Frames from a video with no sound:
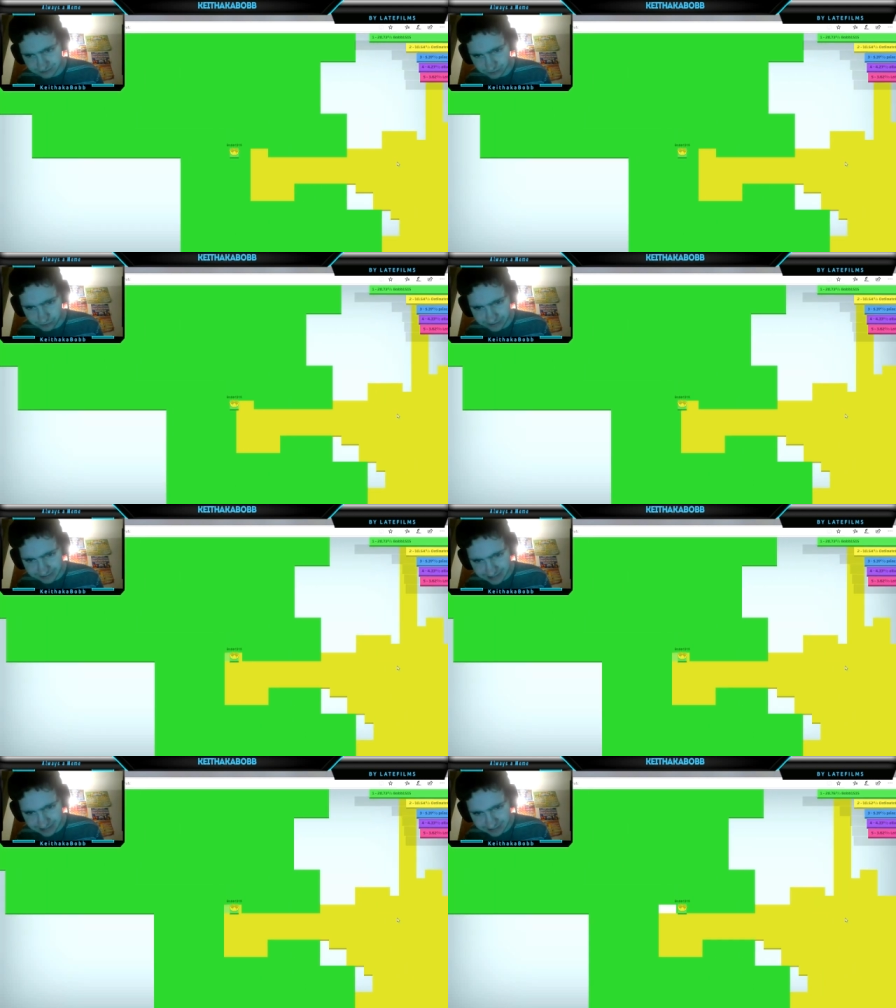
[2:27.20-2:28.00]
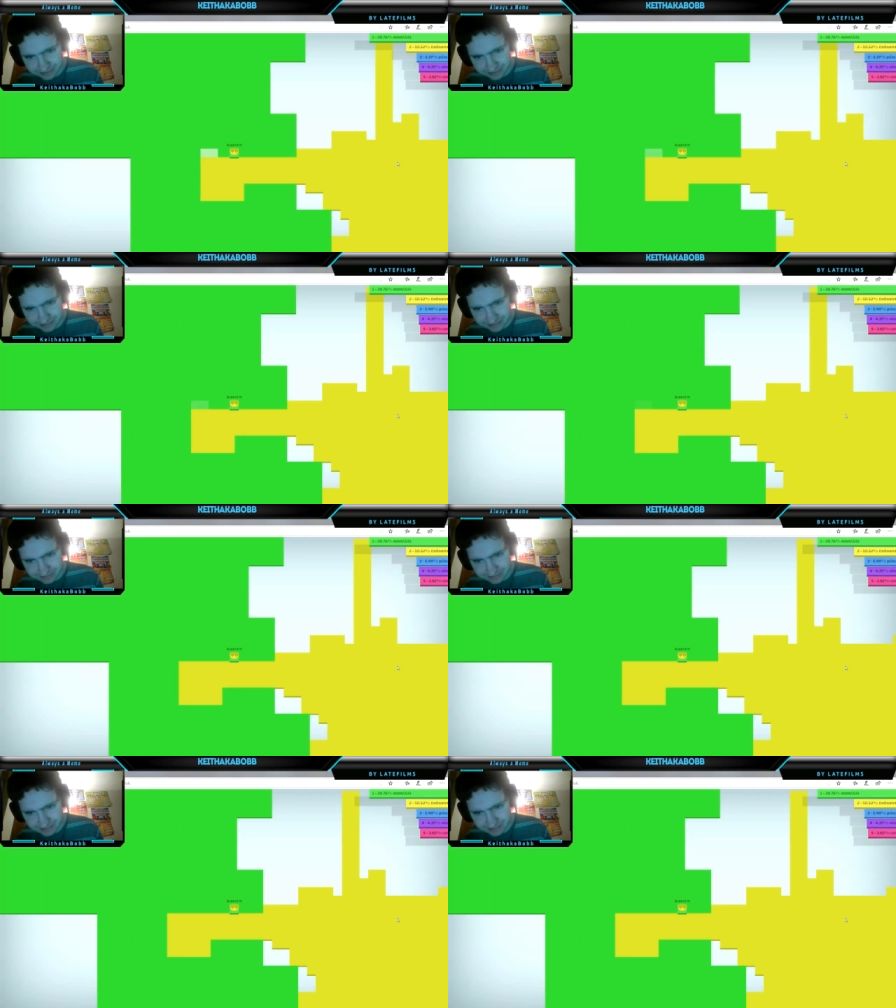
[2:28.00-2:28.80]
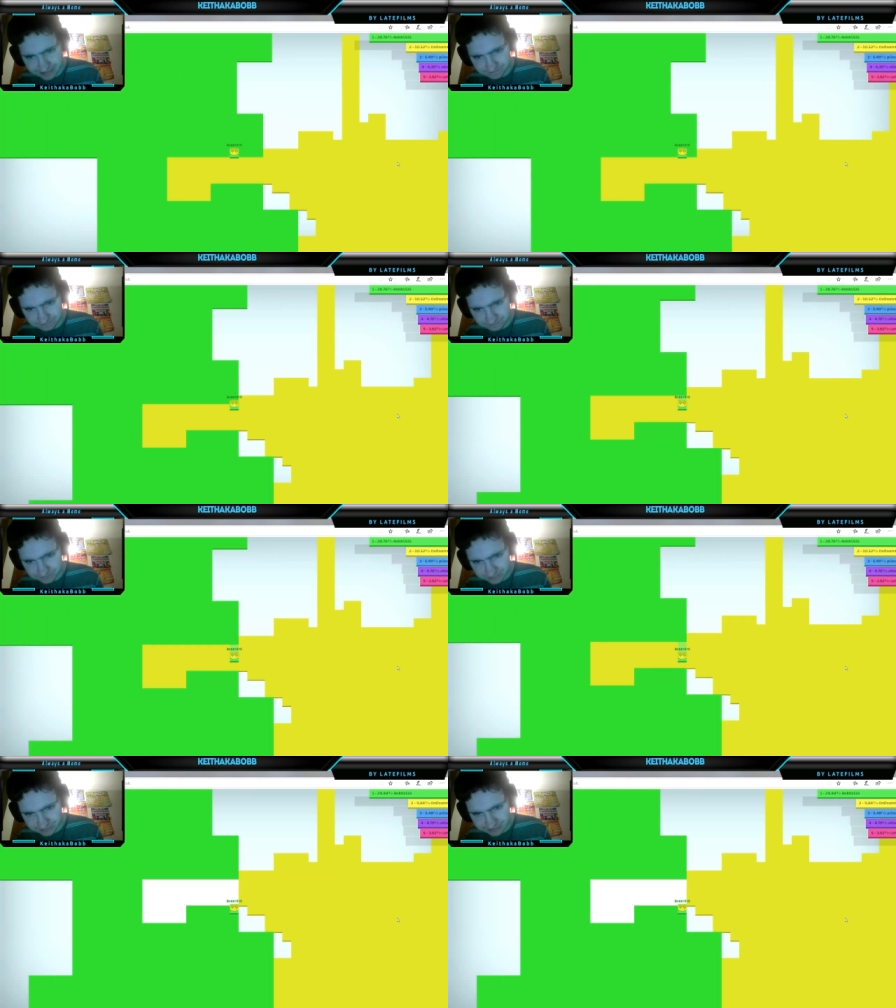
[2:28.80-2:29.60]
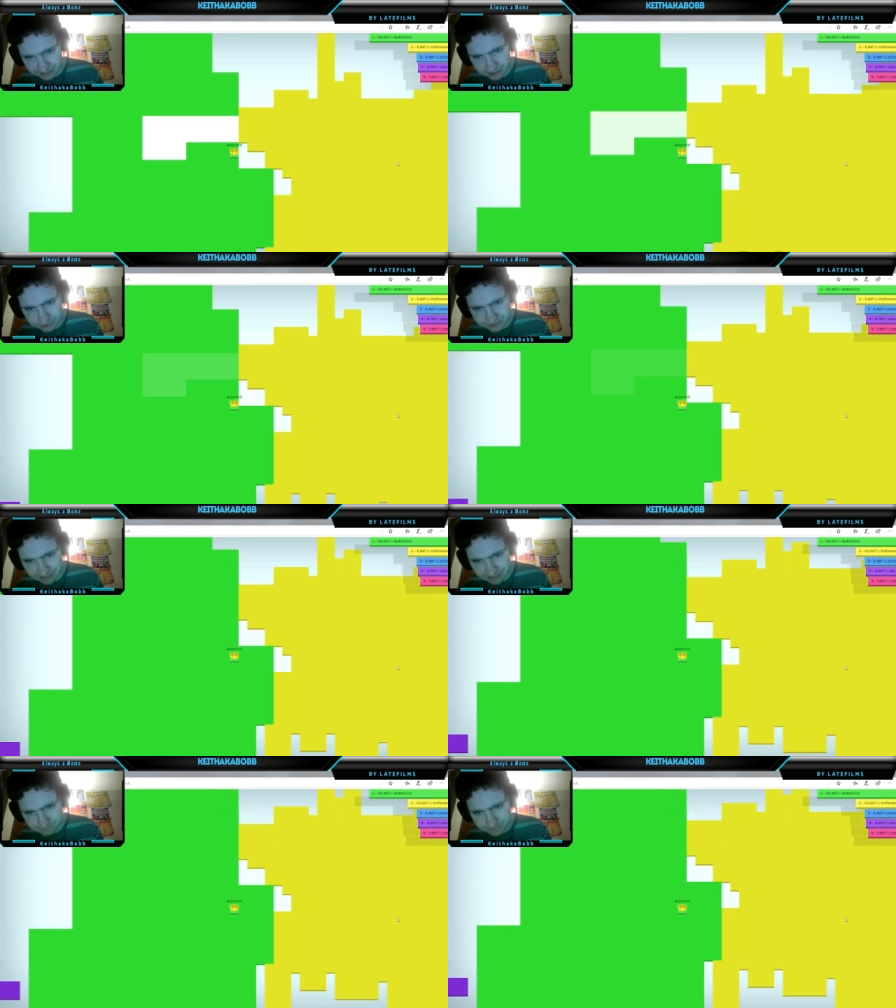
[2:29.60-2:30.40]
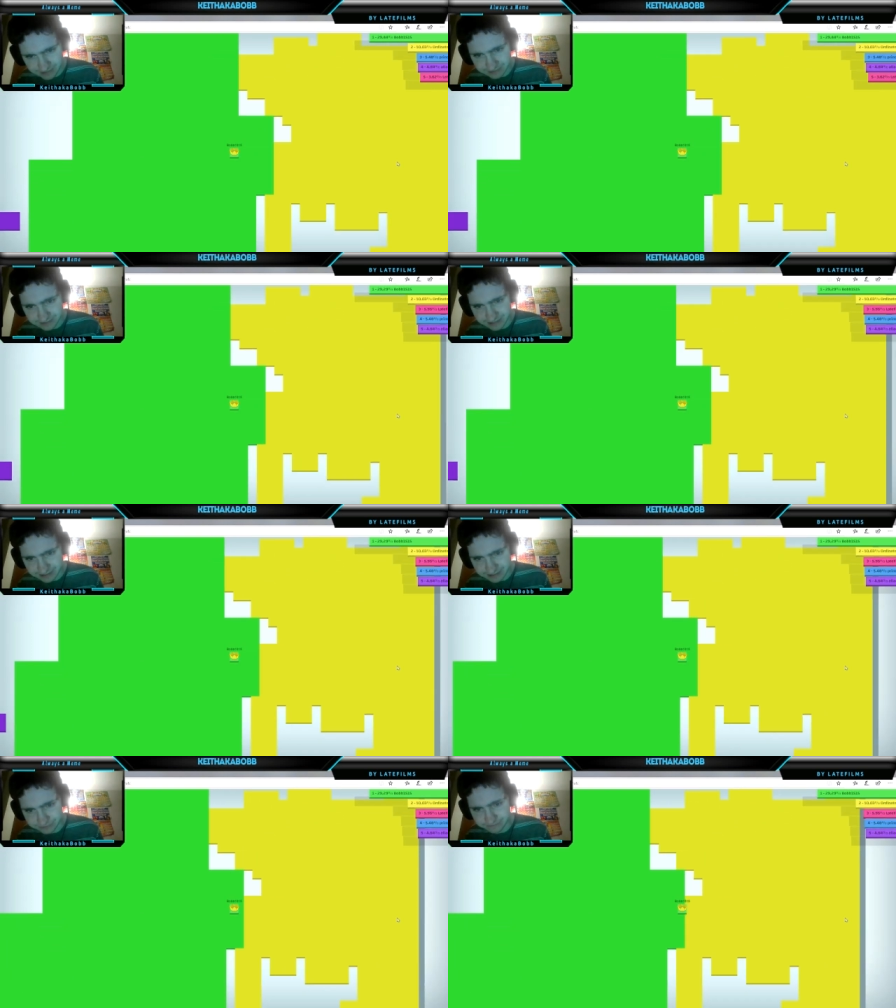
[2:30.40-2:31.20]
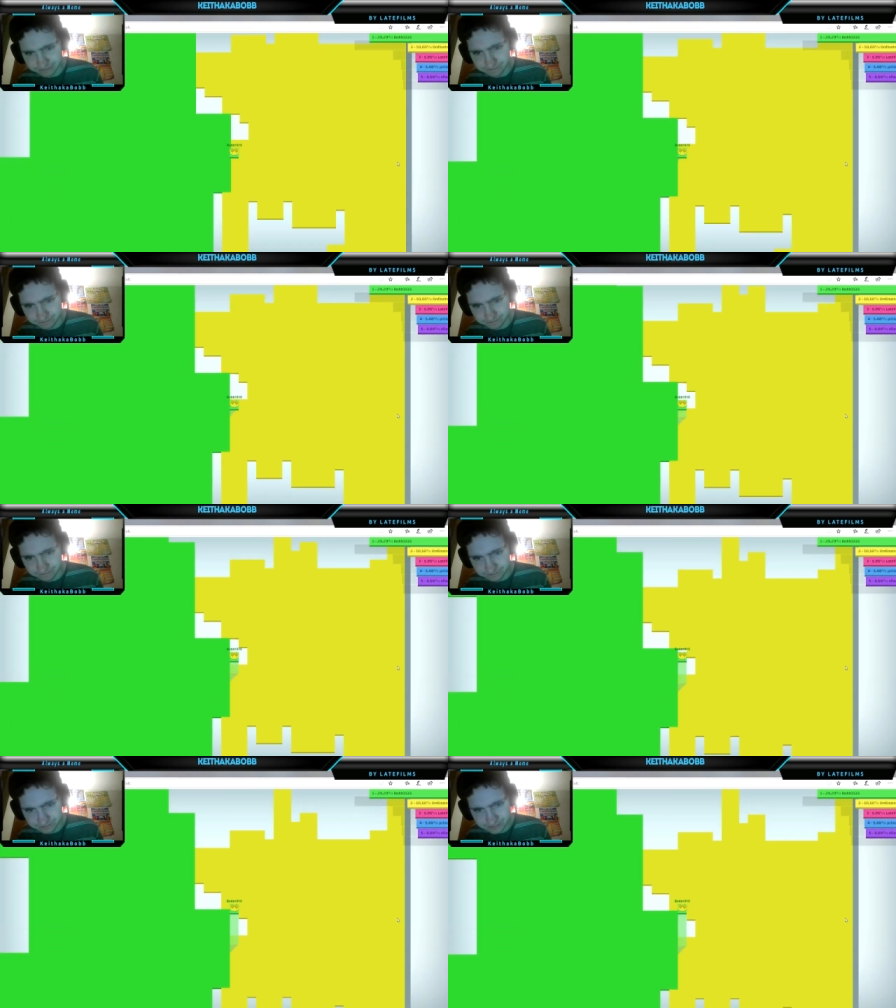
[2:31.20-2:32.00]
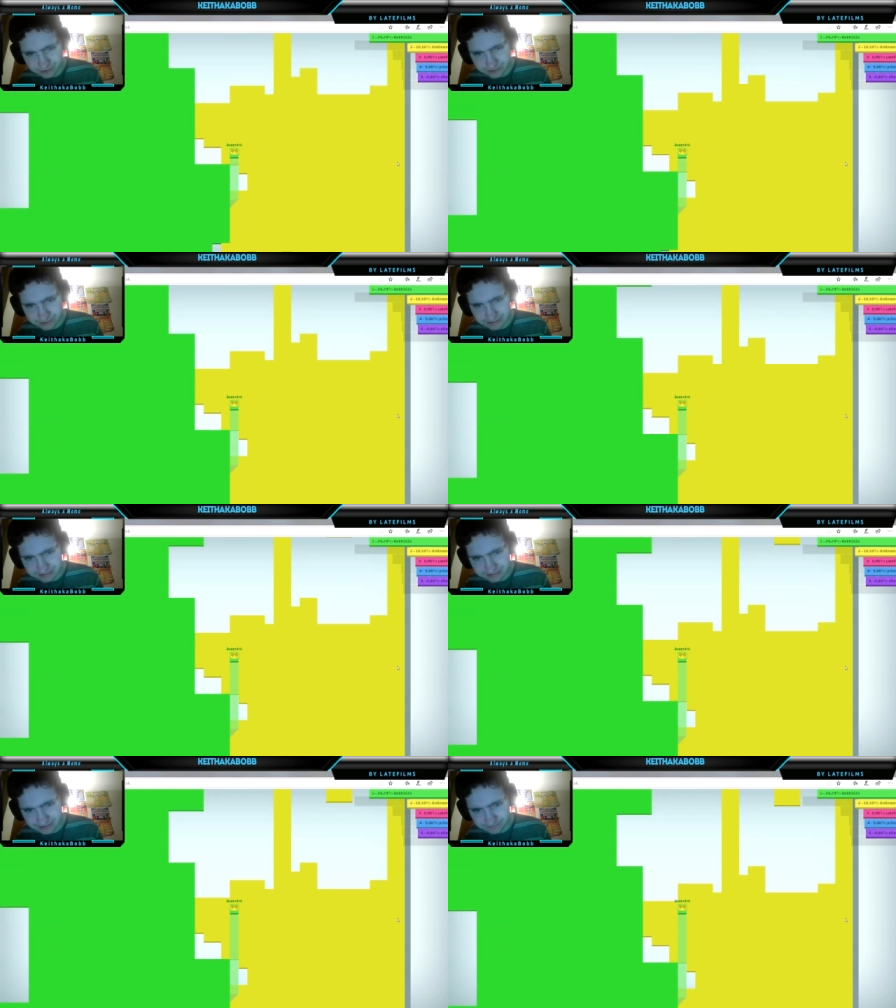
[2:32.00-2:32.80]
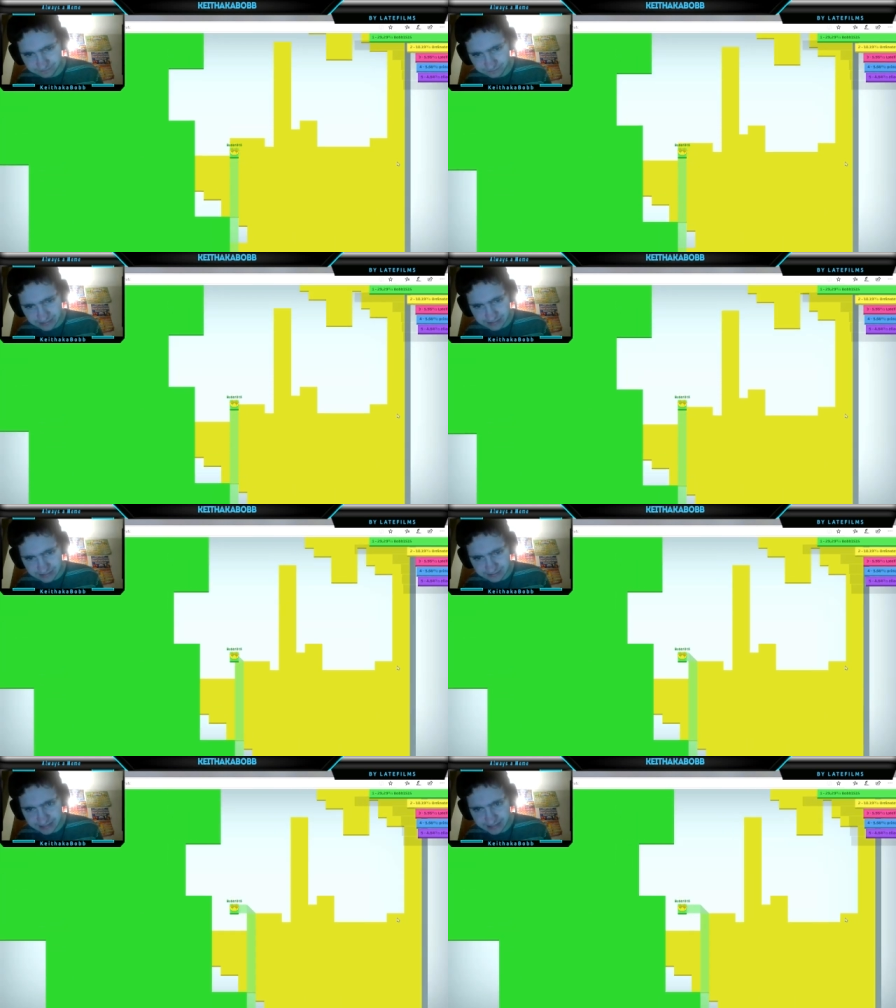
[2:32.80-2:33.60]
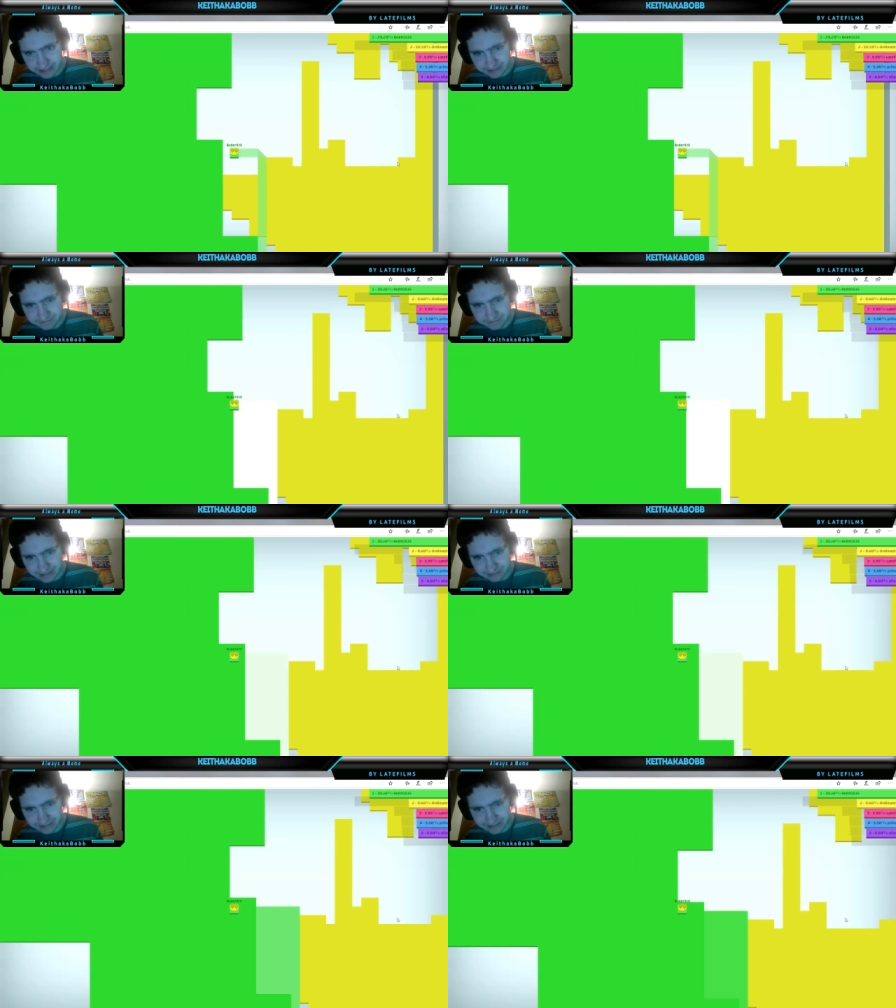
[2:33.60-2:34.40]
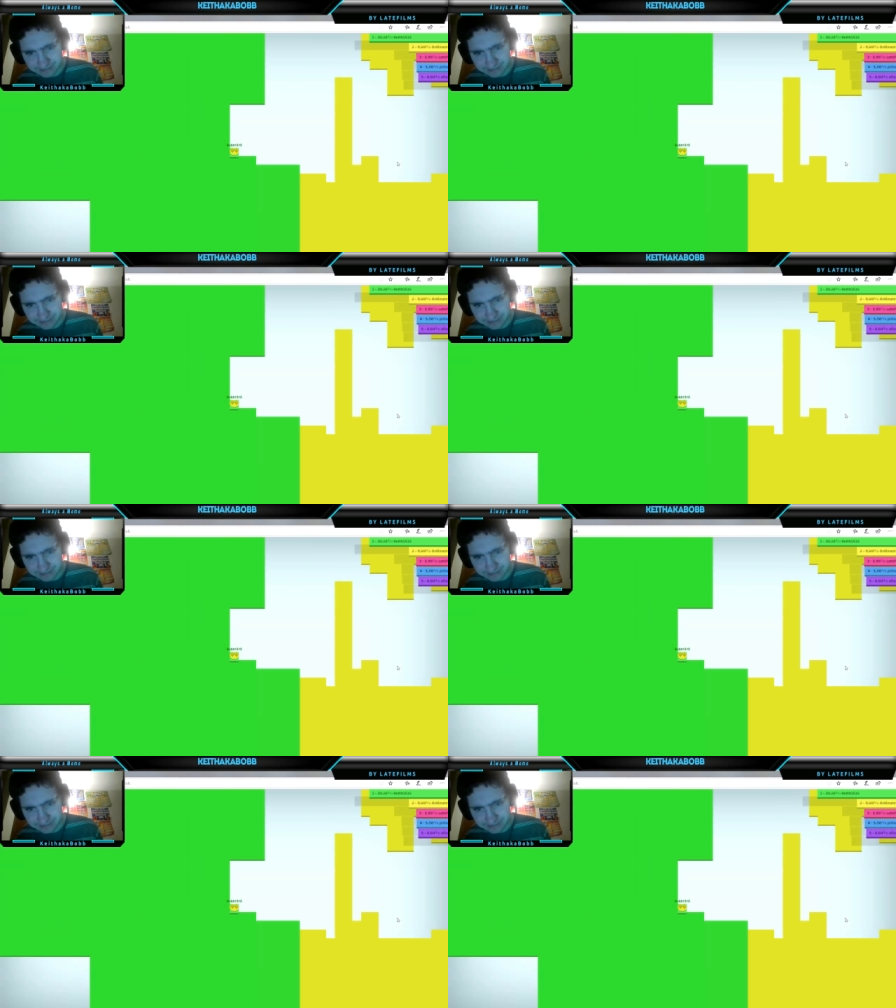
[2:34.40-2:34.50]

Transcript: Oi, yellow, get stop. Yellow, stop there. Thank you. Don't just. Take my lamb.